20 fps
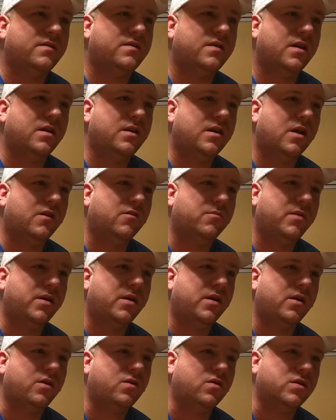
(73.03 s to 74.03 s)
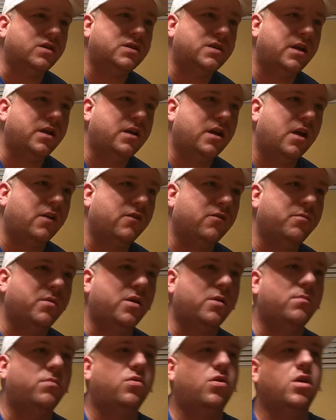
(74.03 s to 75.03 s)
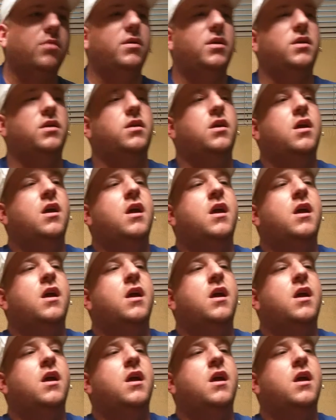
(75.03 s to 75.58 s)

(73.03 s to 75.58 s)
state government and/or state government employment,